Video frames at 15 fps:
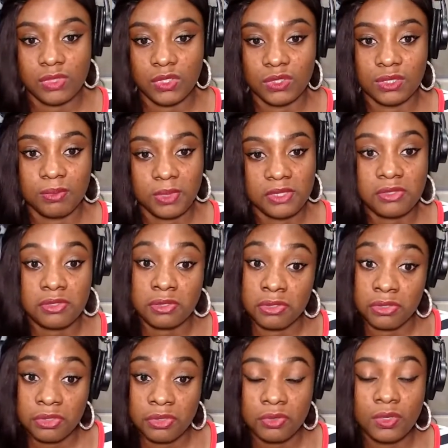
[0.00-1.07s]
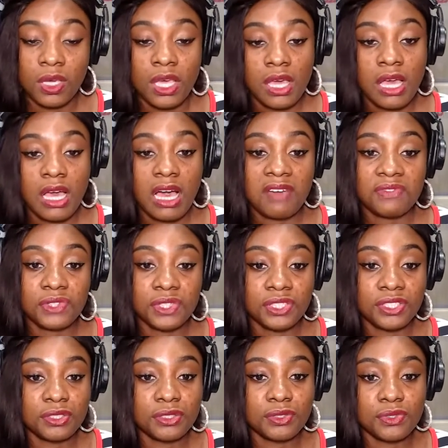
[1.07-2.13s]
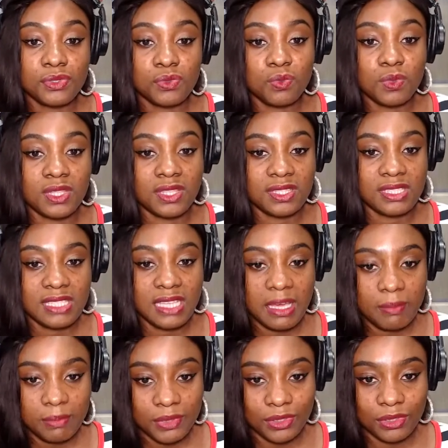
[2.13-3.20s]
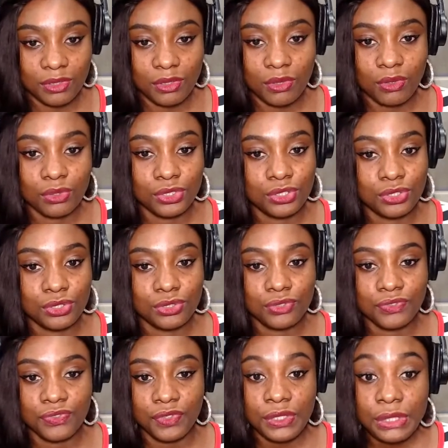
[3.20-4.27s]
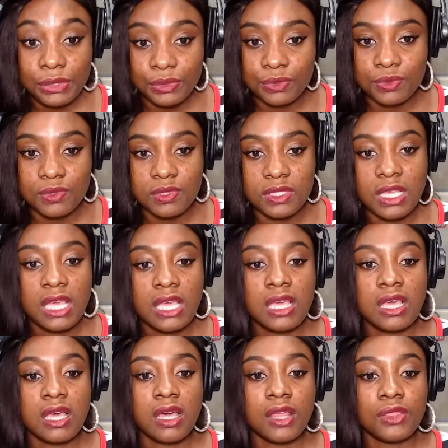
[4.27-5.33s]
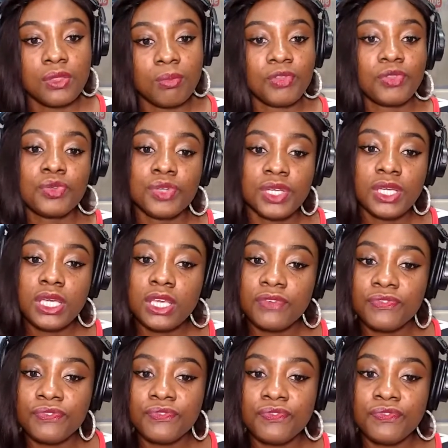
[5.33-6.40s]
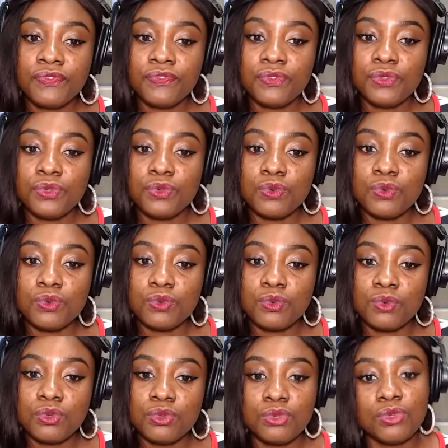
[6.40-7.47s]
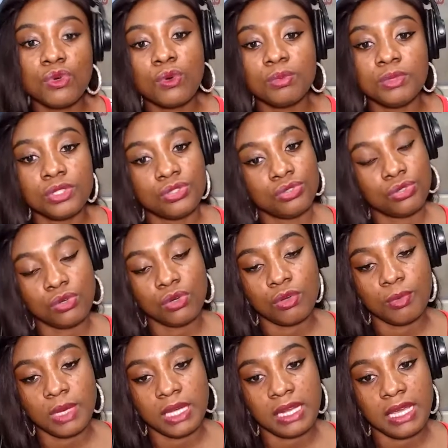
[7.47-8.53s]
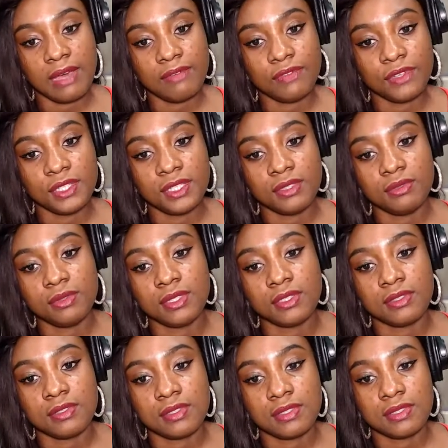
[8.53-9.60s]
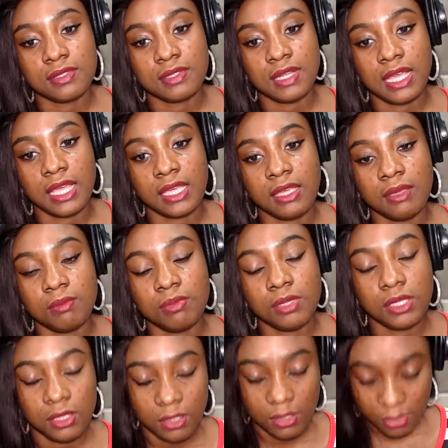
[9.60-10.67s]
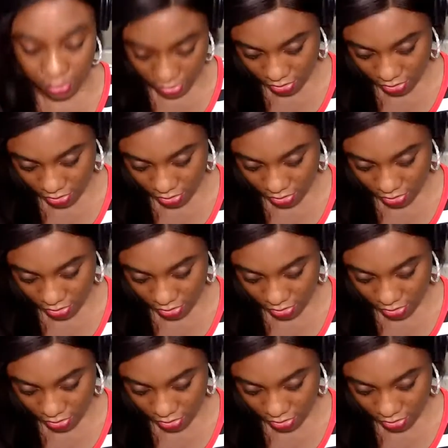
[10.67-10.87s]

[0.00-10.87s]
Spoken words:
It depends on you. Avoid girls with a temper or short fuse. Number three, if you know be strong man, avoid any girls like a plague.